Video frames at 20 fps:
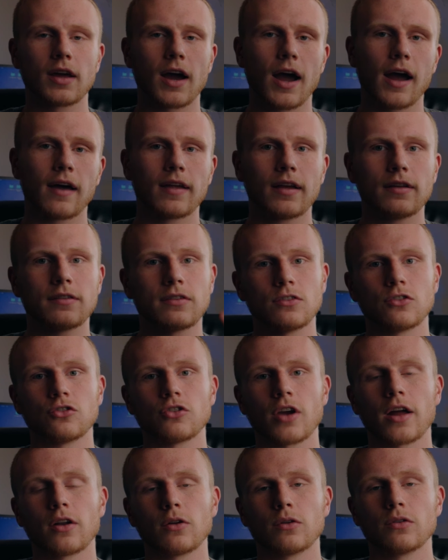highlights and
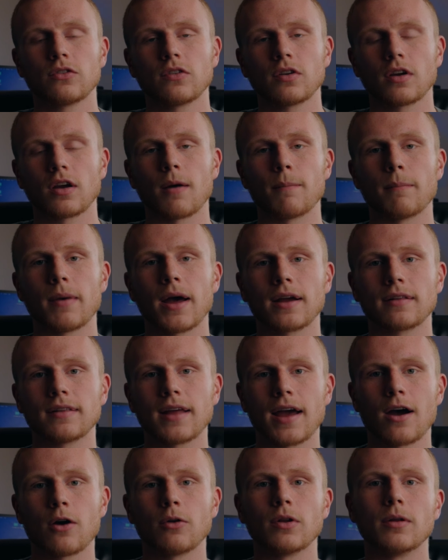shadows to come back
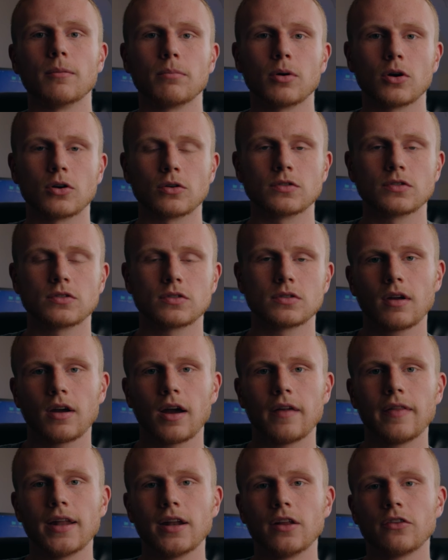down in post.
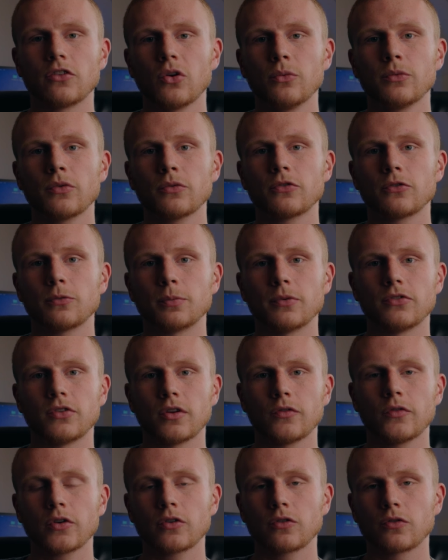And then in terms of
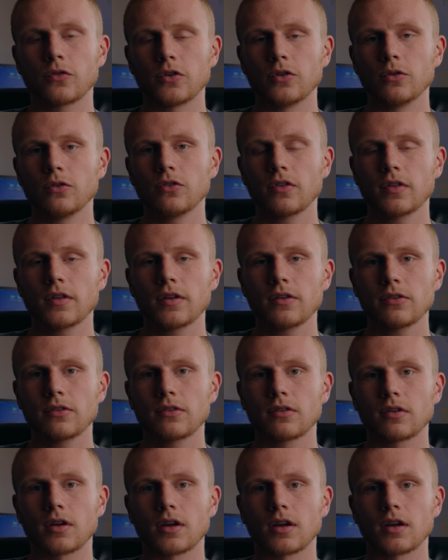specifics for using
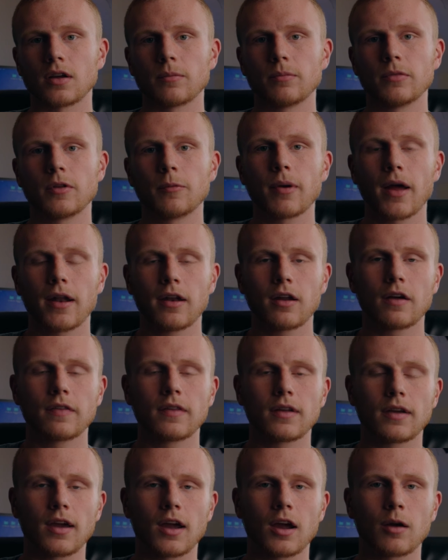this, depending
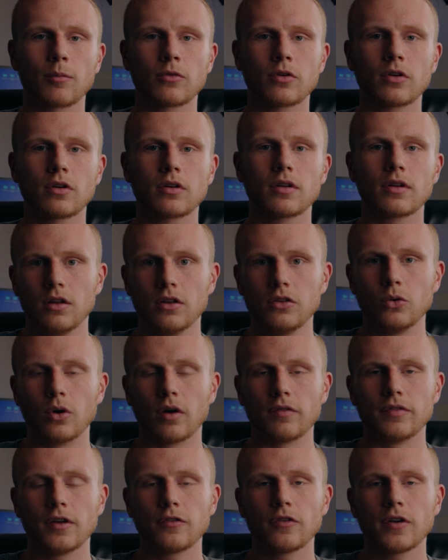on the camera, you
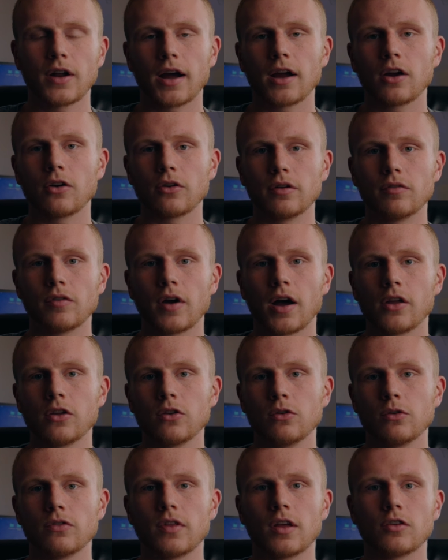have different IRE
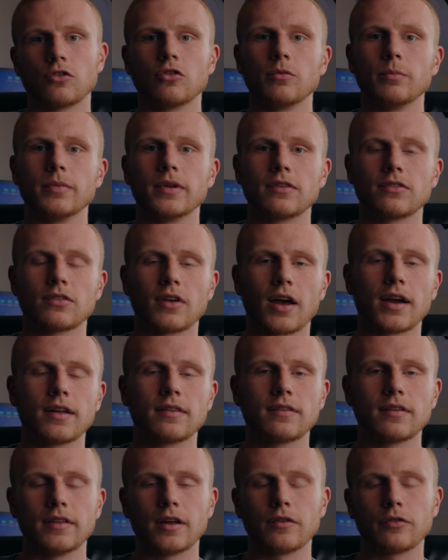values that should be
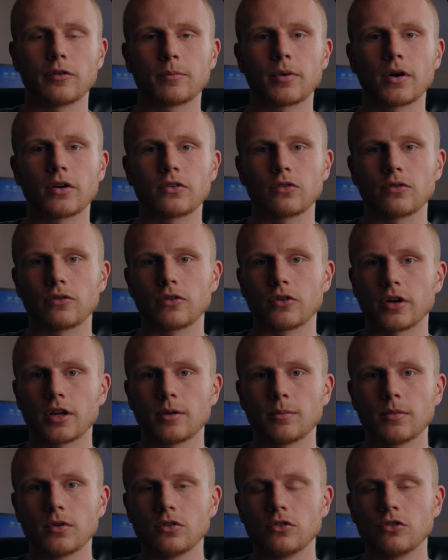assigned to different parts of your
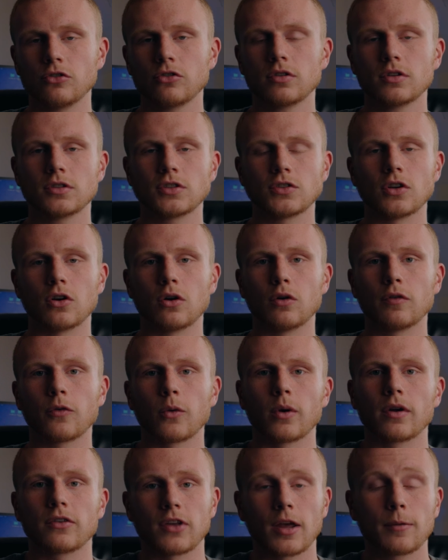image. So
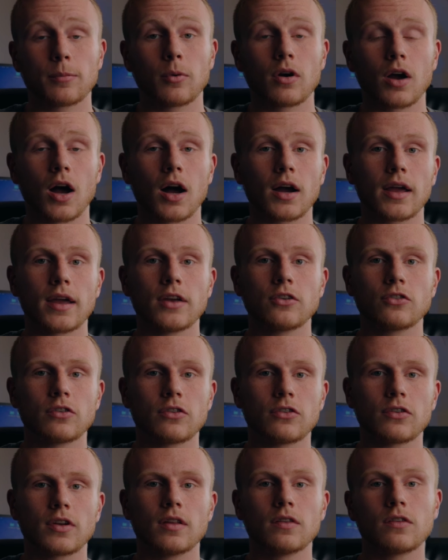for example,
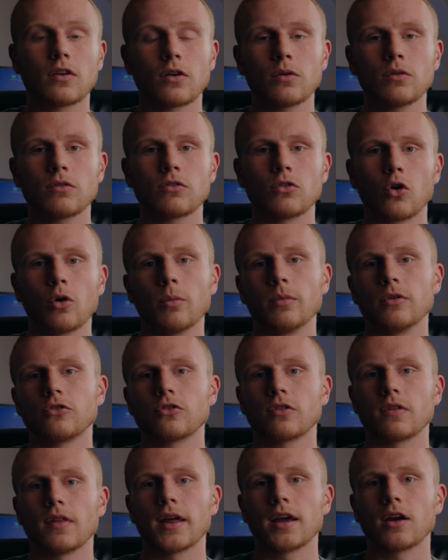Caucasian skin tones normally
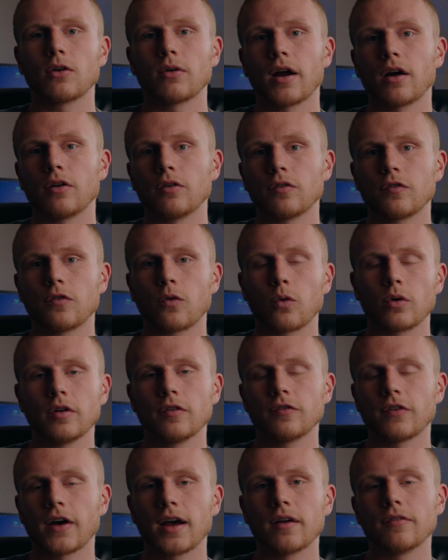should lay around
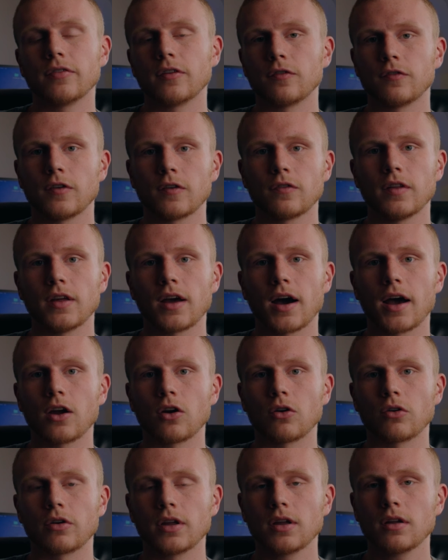45 to 50
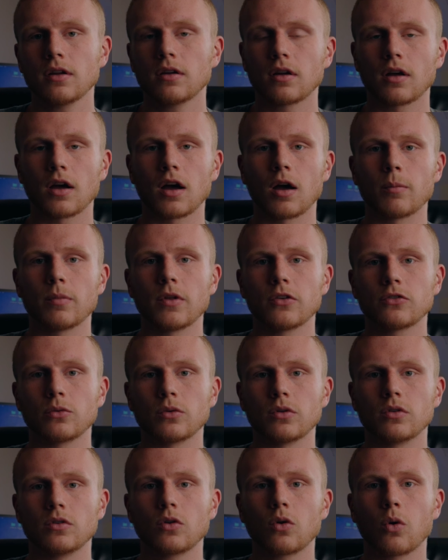IRE. This
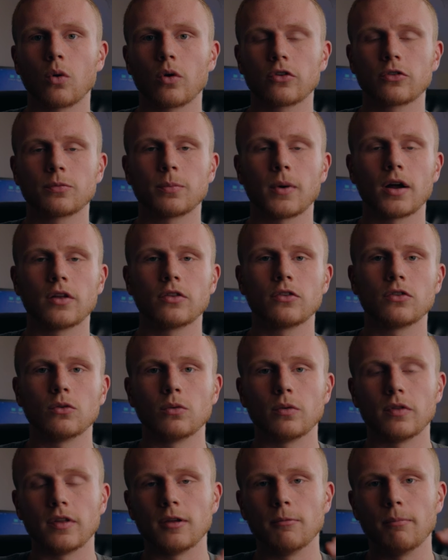would correspond
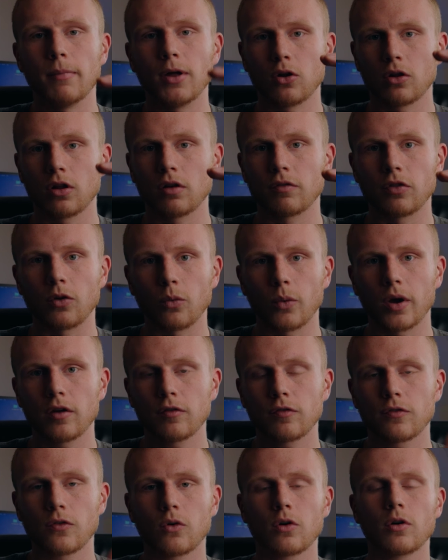to the middle of the
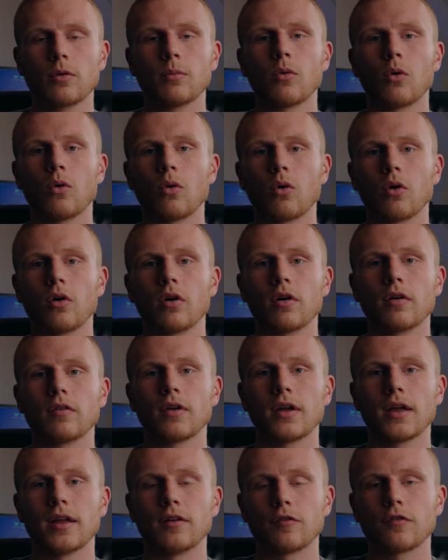waveform,
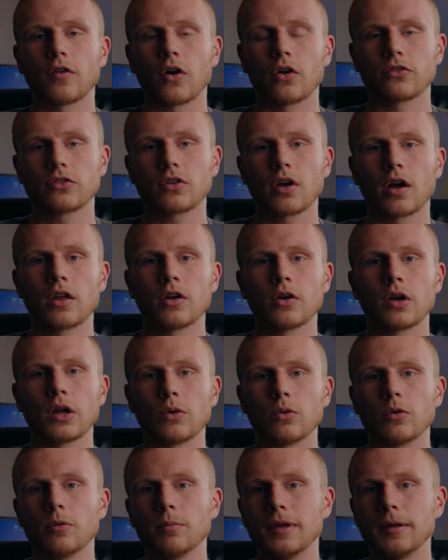or in false color,
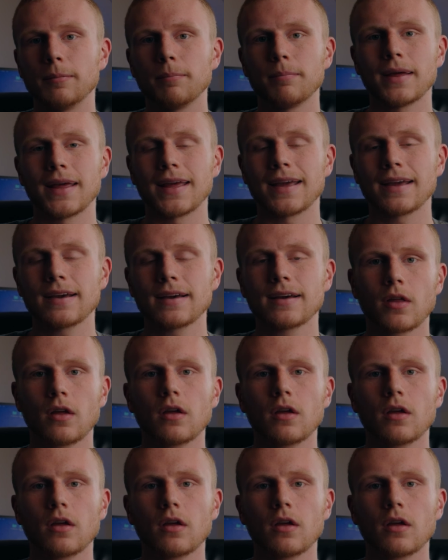it would be pink.